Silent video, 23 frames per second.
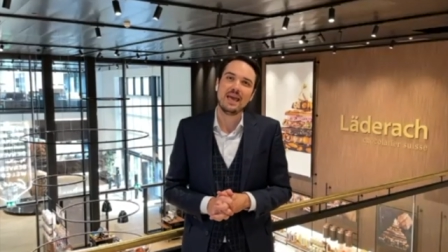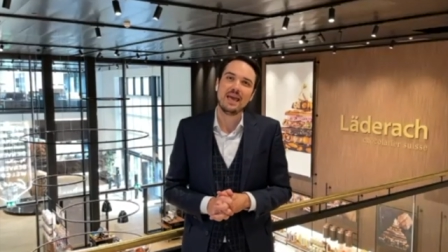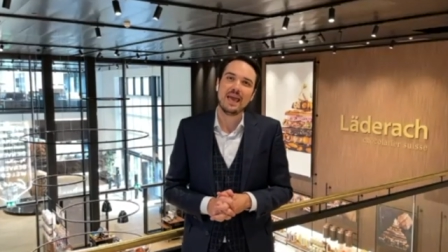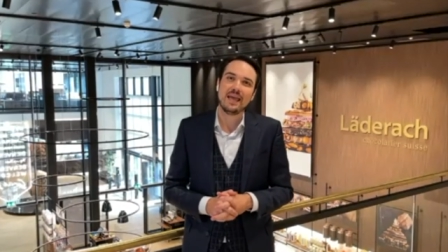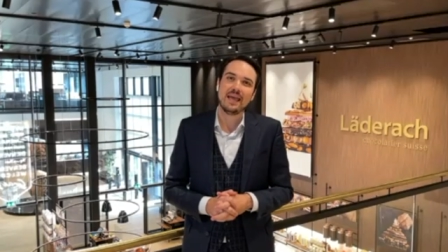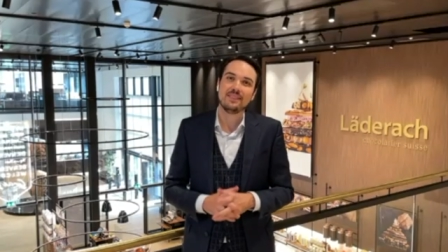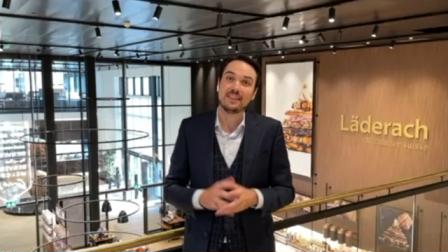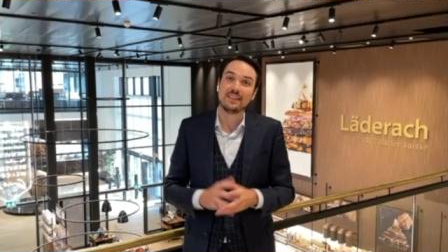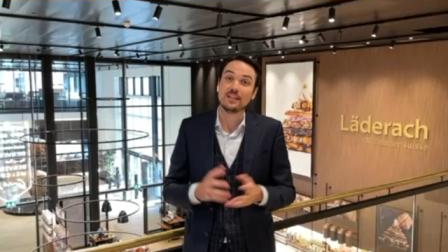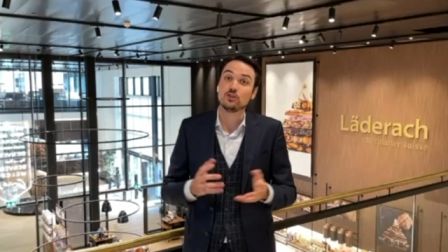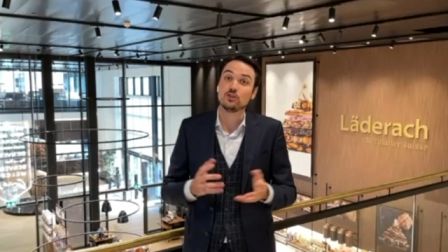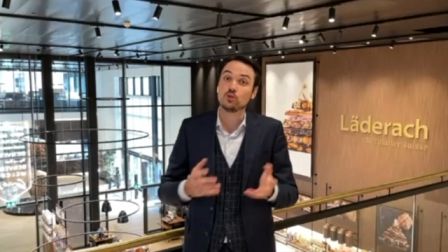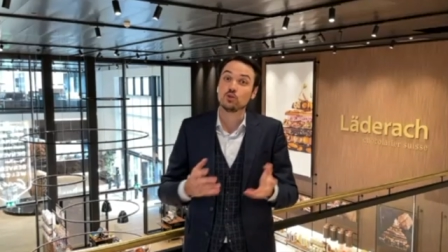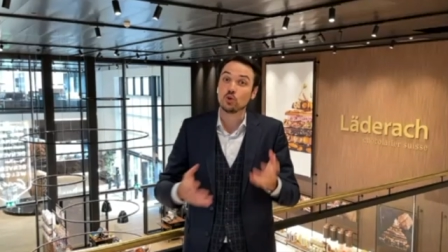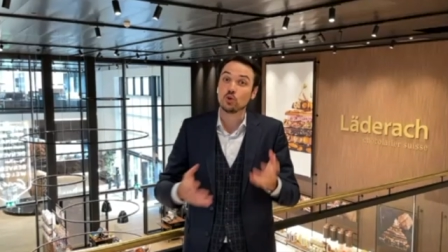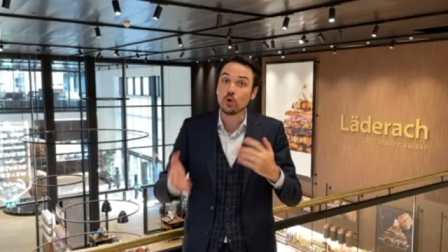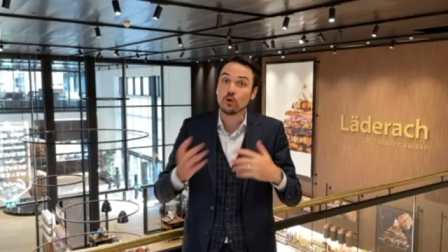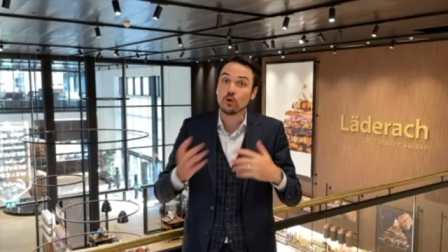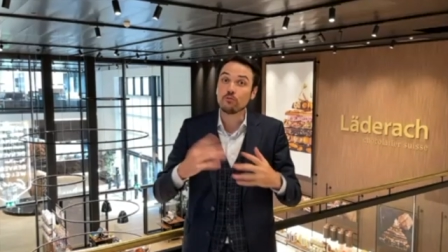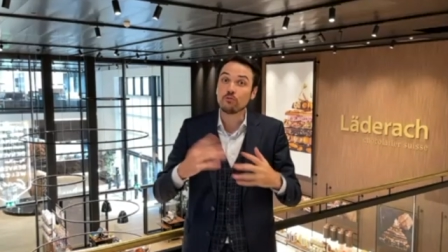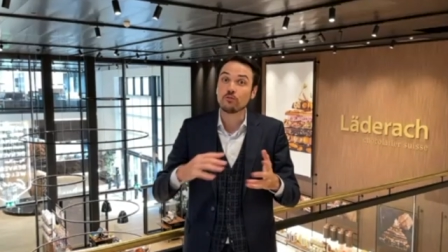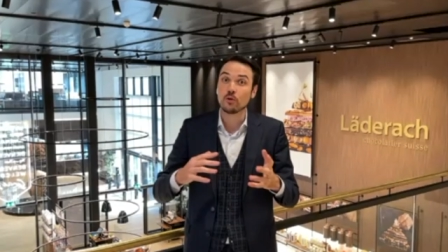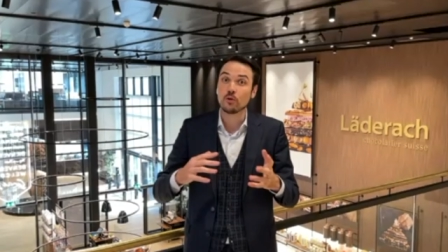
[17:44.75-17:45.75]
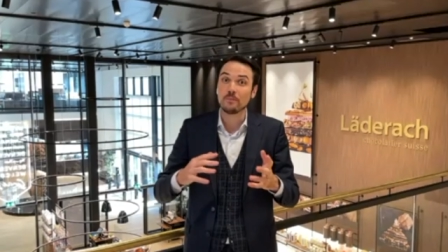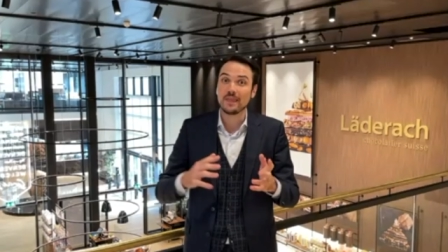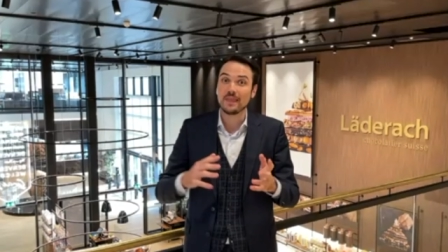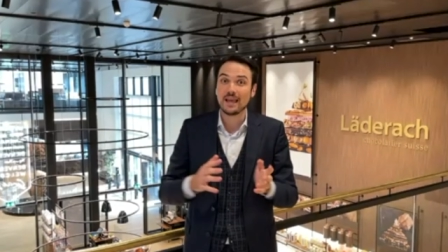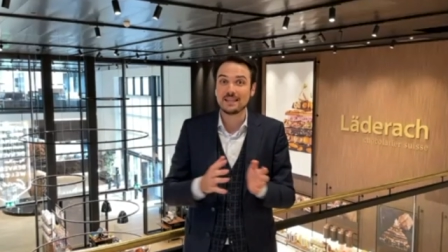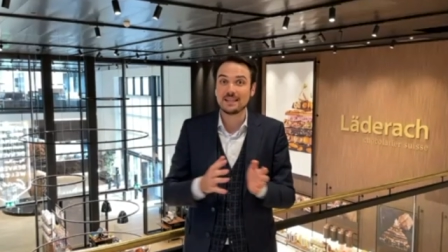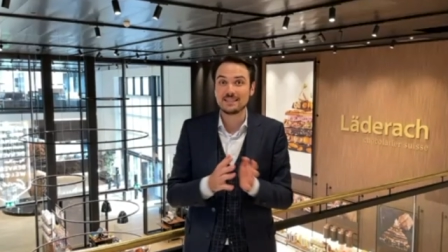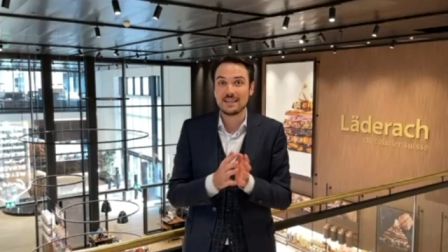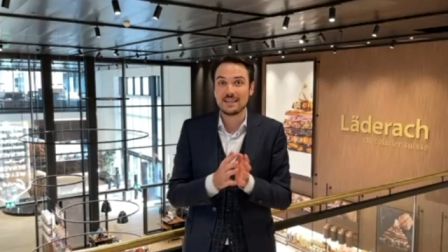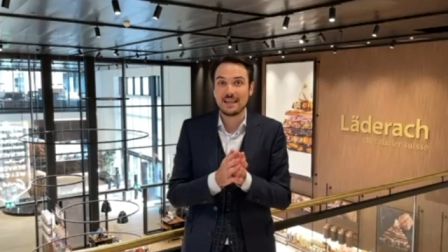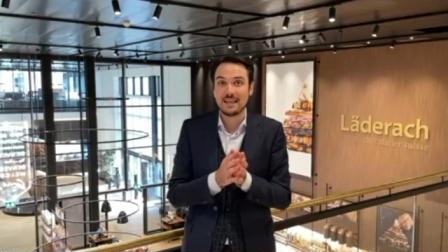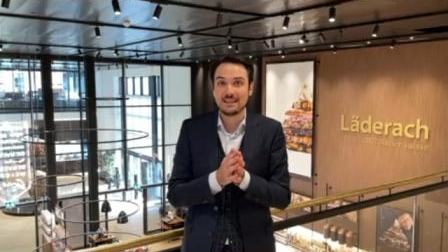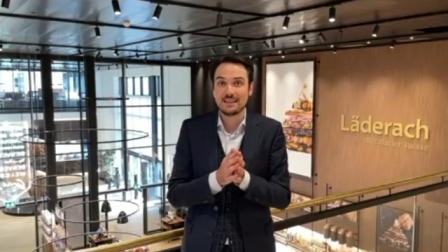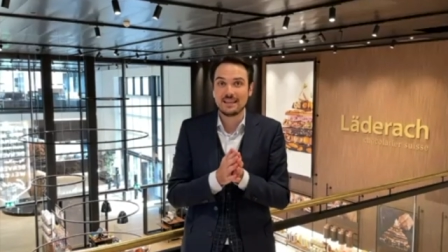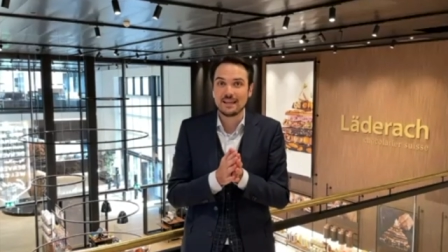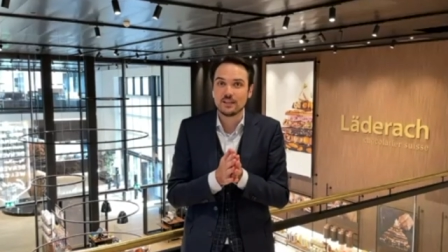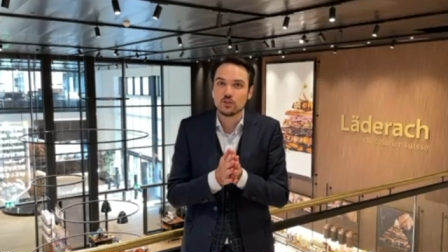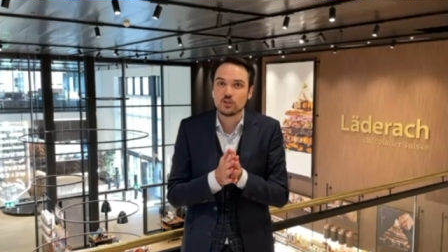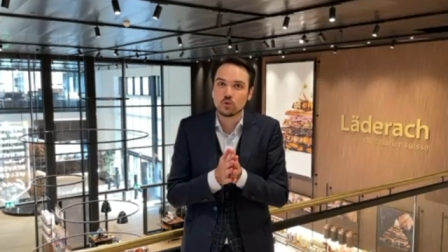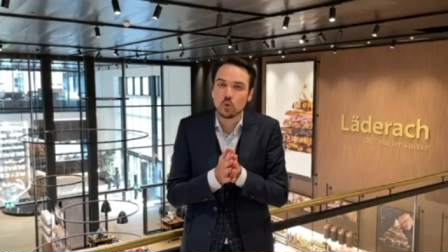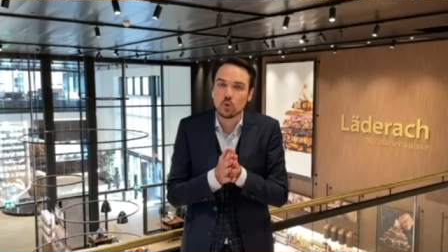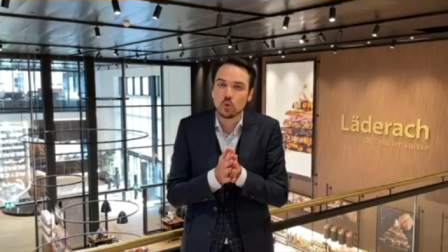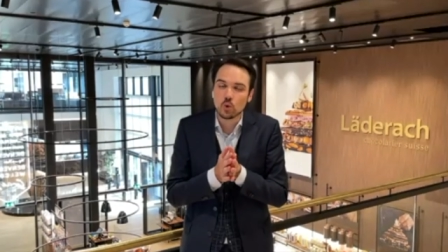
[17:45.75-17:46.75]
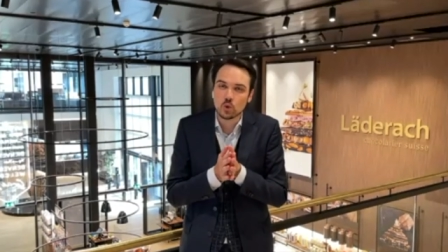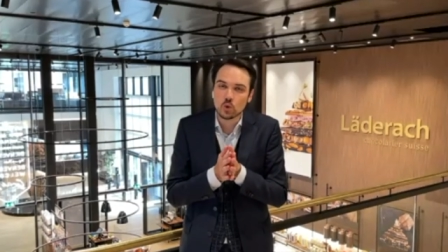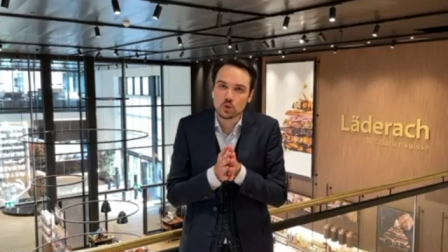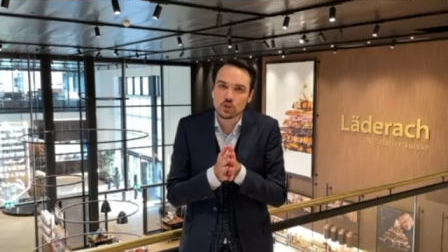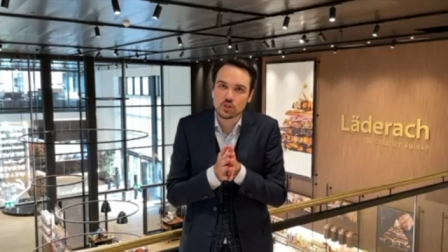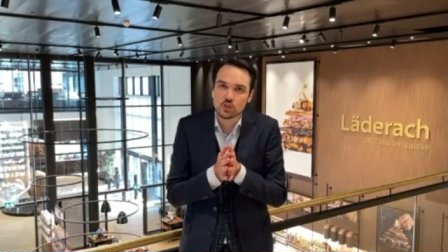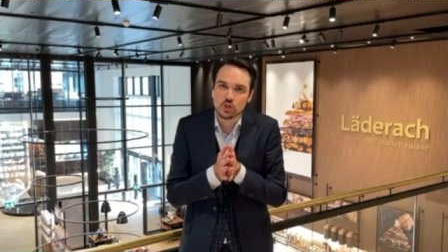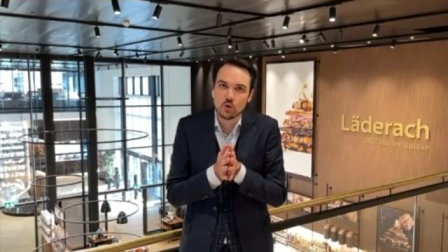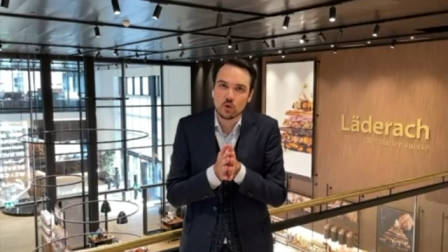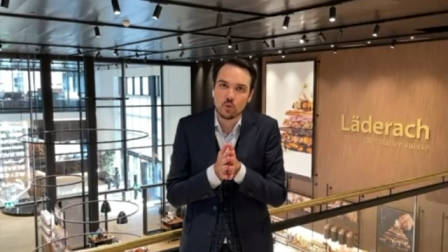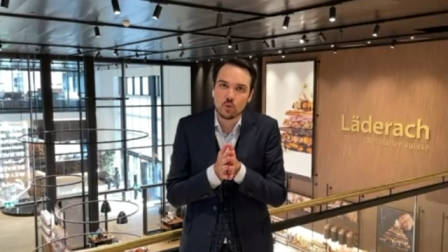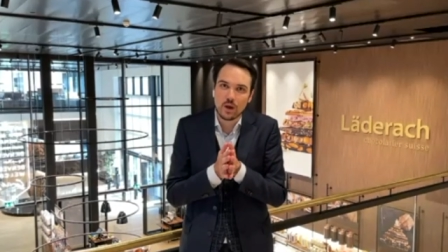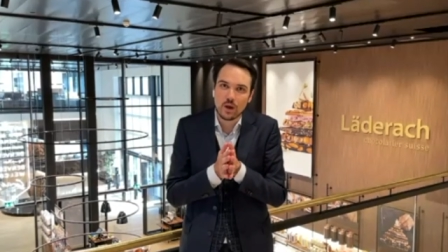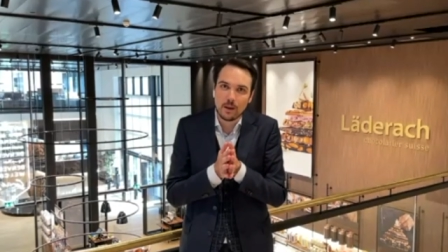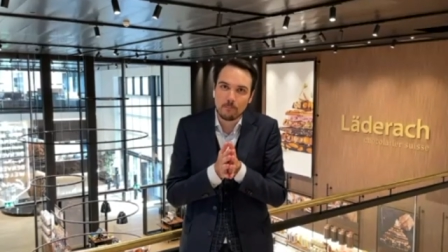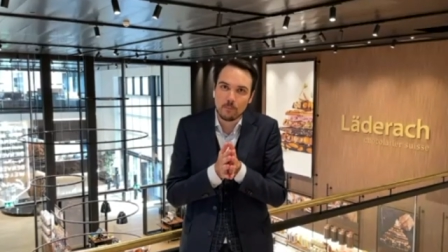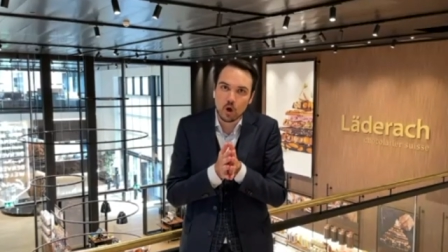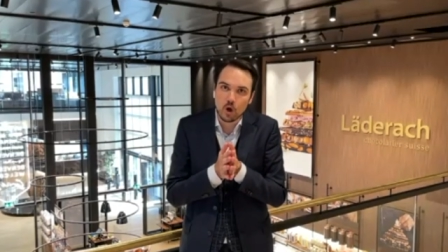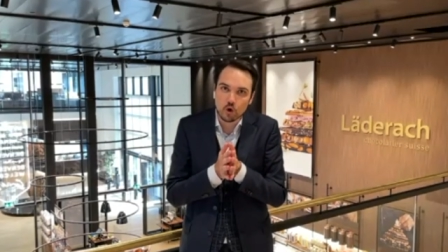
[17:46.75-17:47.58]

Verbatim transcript: and then to learn from that and then to also um,